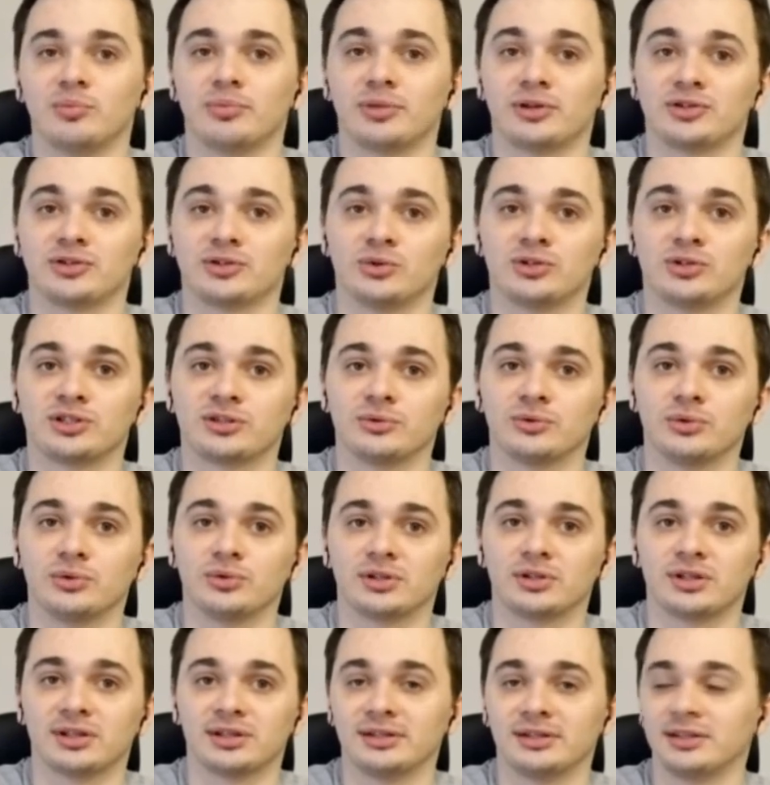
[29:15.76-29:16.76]
And since
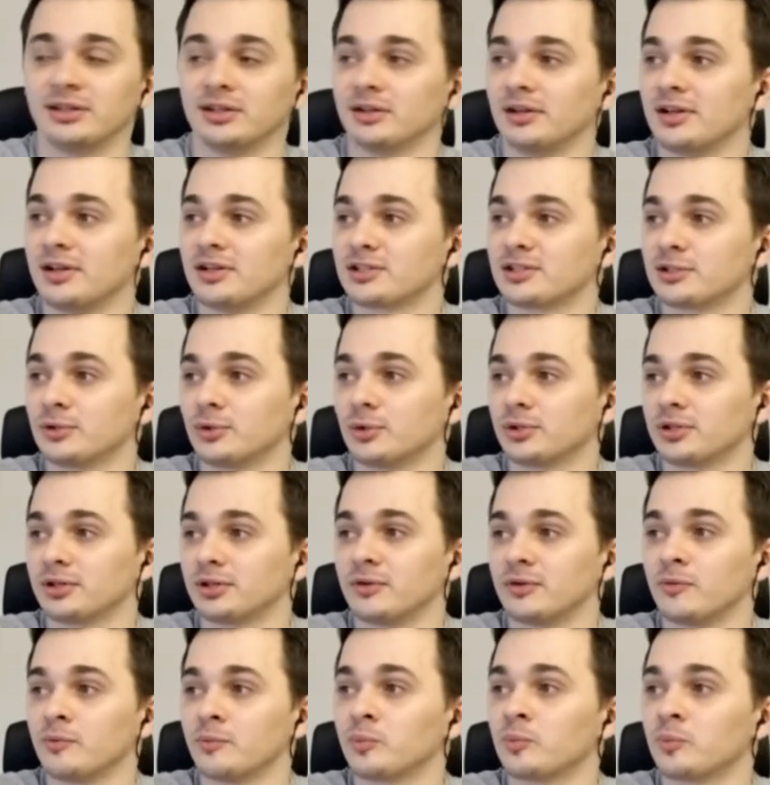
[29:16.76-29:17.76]
this is
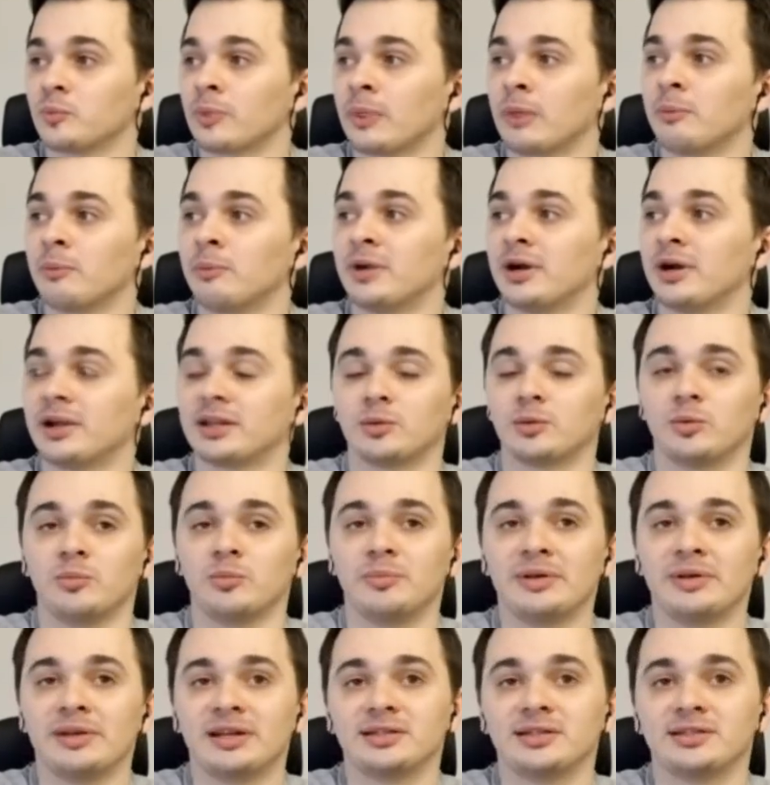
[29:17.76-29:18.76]
Super H
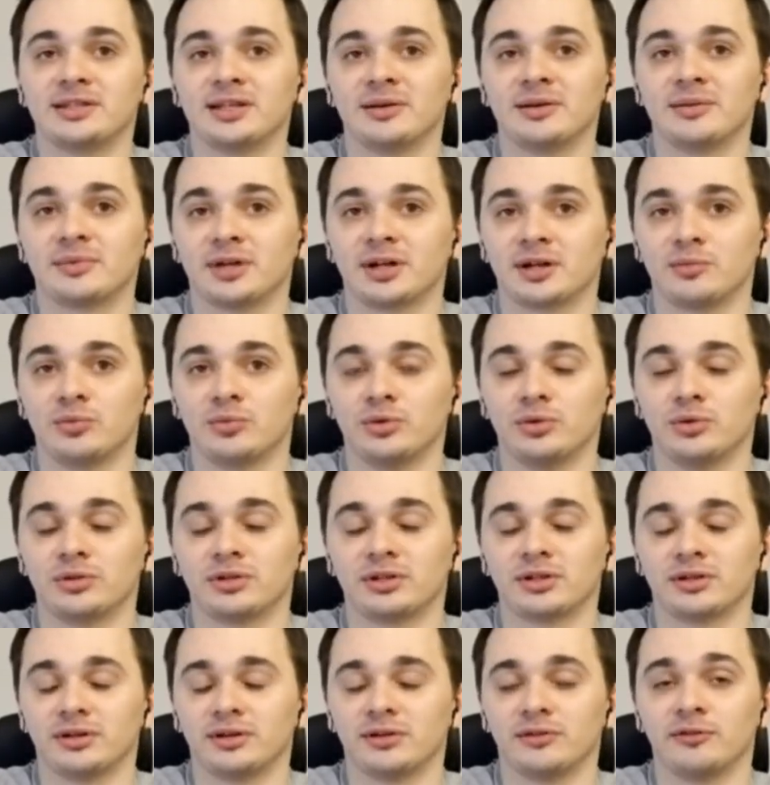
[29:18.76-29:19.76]

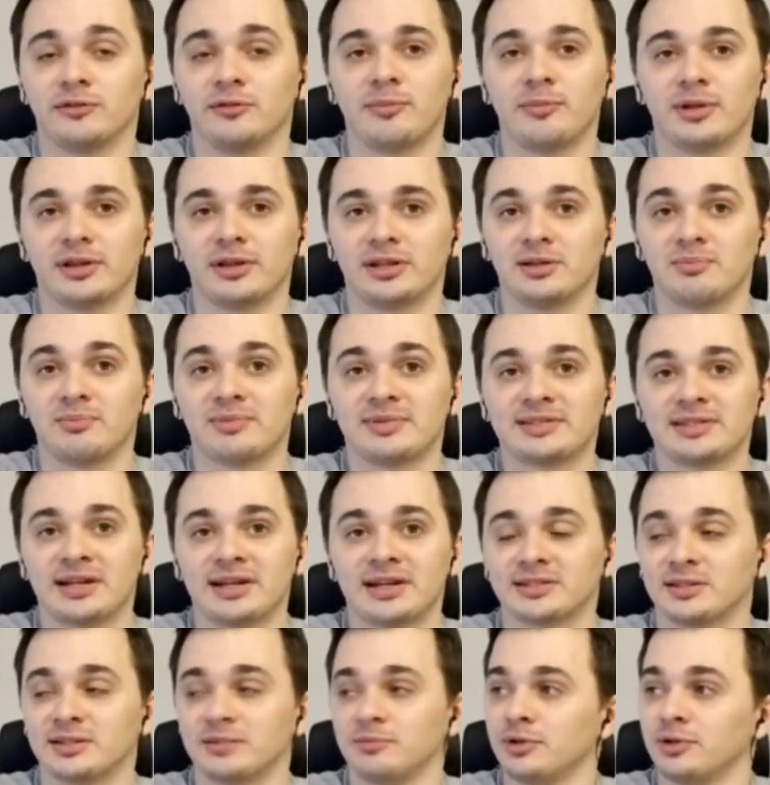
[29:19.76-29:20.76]
processor and has
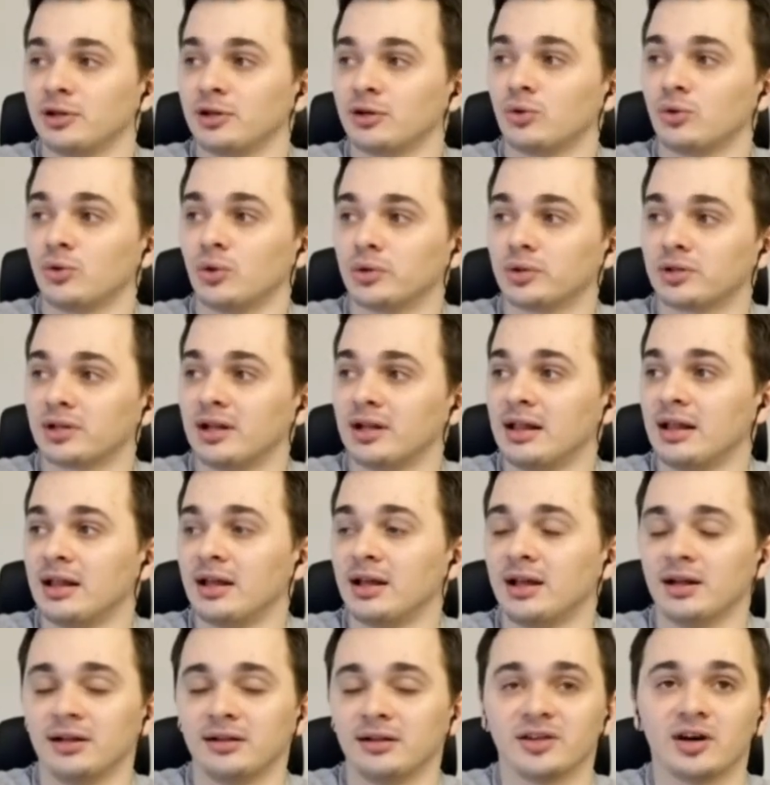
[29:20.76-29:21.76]
JLL slots,
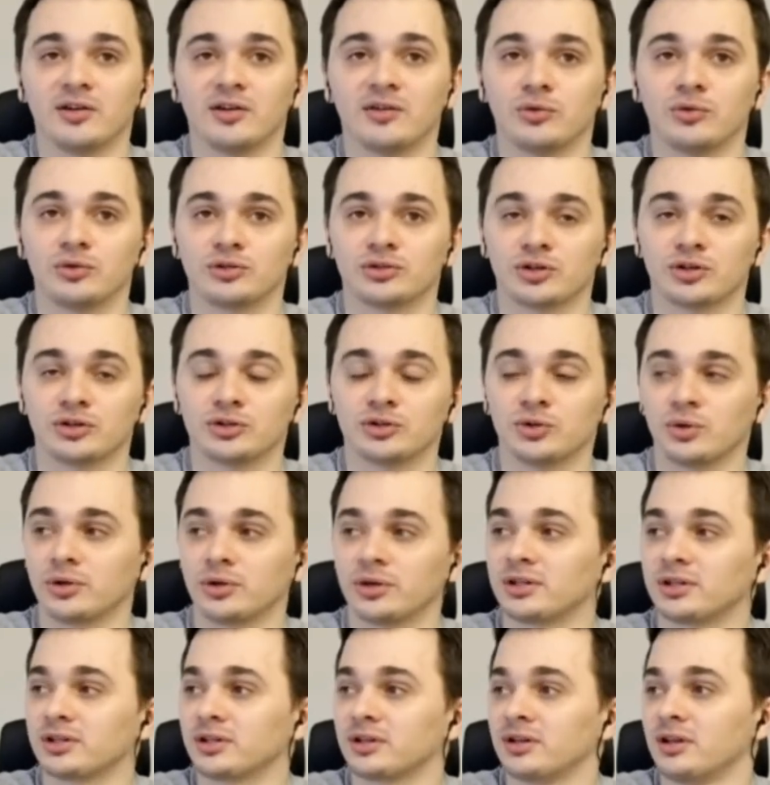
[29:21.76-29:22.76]

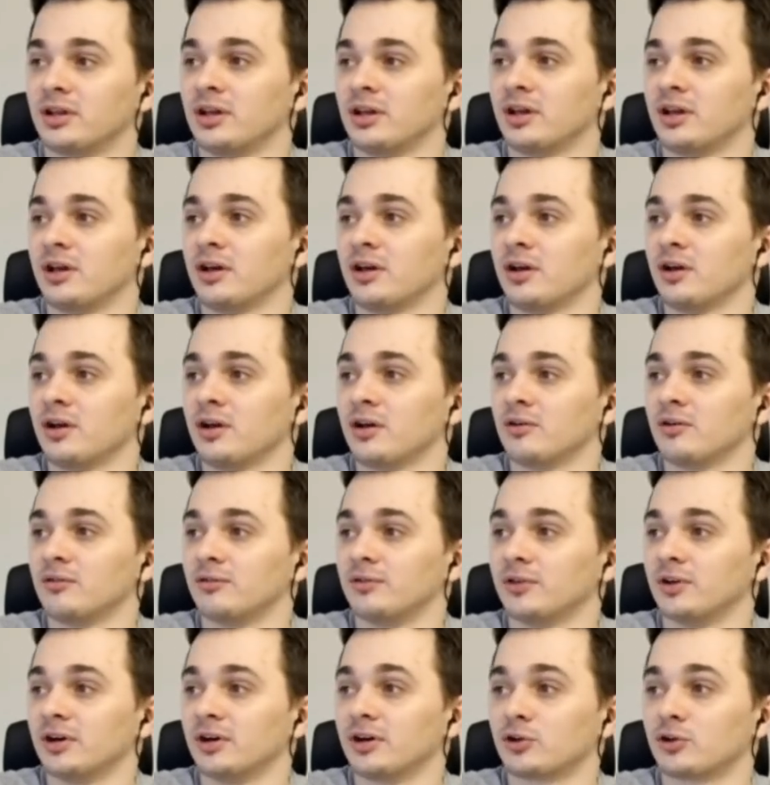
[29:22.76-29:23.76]
so
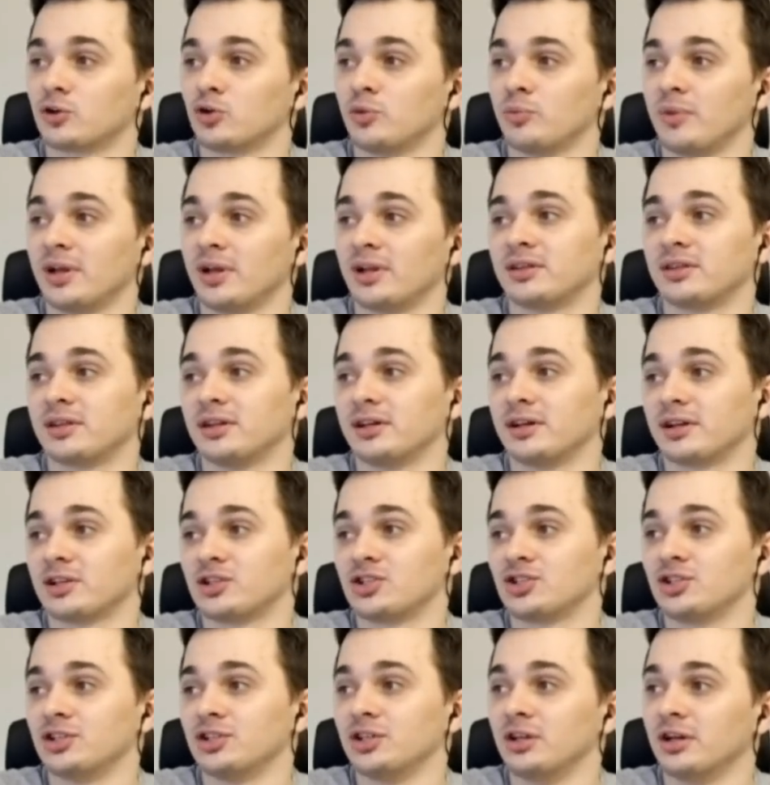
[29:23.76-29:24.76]
before
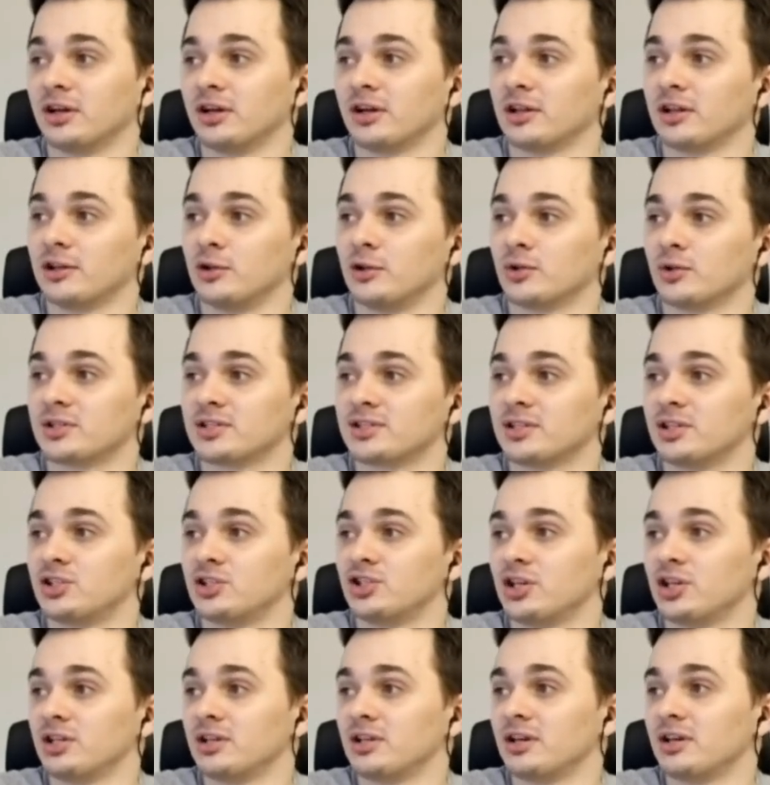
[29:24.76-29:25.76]
switch to socket
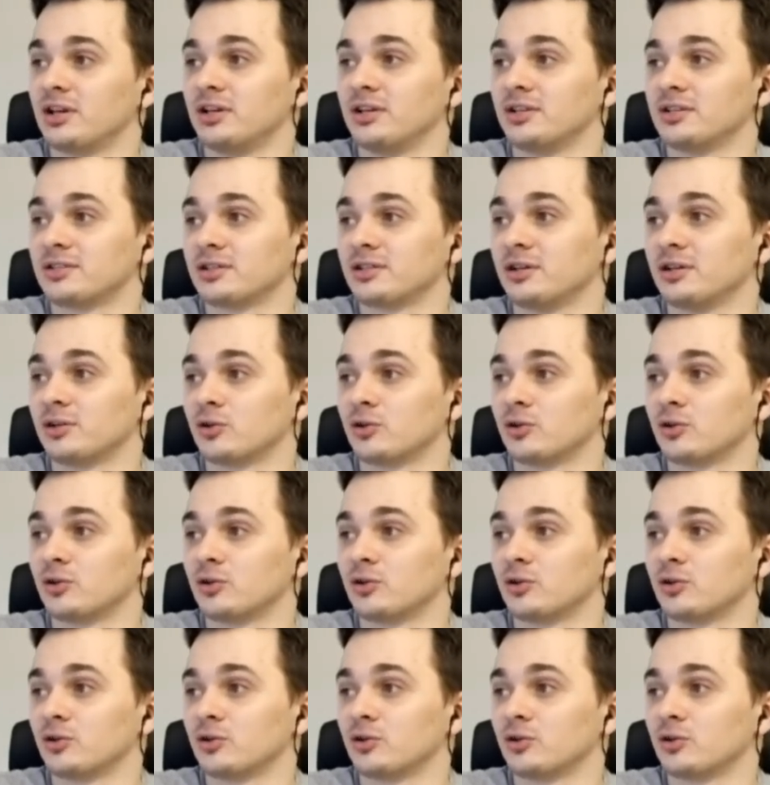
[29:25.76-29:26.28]
is made,